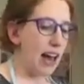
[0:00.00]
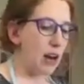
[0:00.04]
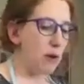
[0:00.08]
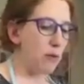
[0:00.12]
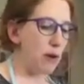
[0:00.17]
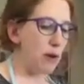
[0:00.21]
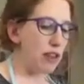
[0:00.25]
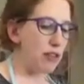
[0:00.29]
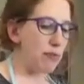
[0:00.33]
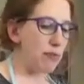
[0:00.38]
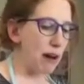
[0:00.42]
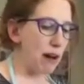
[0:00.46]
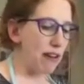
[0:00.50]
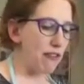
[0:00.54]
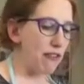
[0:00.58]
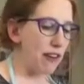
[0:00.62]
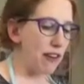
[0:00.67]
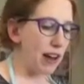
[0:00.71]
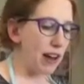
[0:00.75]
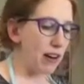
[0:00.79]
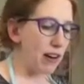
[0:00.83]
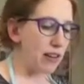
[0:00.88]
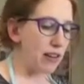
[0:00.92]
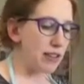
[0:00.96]
with my
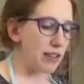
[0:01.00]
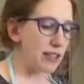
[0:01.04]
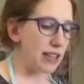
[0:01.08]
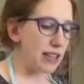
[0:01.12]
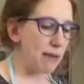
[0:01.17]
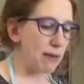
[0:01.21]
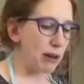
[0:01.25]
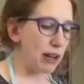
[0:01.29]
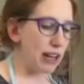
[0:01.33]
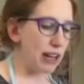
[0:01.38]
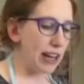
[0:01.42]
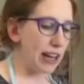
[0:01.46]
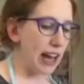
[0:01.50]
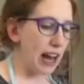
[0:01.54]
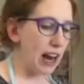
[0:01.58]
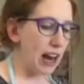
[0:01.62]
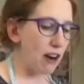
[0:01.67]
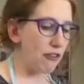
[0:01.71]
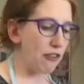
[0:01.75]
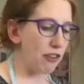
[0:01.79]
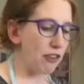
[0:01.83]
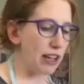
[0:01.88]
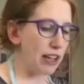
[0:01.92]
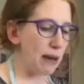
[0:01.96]
fingers, I'm gonna
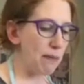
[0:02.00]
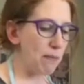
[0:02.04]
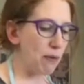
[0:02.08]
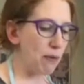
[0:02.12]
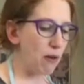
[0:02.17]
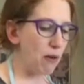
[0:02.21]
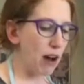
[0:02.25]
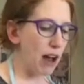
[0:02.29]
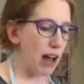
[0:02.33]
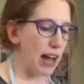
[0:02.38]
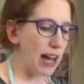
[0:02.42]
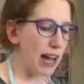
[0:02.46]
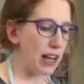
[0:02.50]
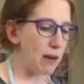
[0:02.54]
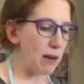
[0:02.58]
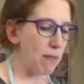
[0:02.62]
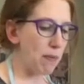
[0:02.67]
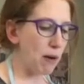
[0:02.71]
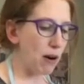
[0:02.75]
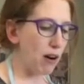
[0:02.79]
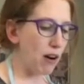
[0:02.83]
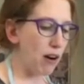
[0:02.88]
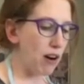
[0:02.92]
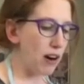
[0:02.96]
carefully pry it
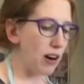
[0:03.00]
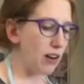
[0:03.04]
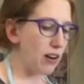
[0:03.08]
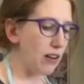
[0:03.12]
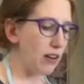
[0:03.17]
apart.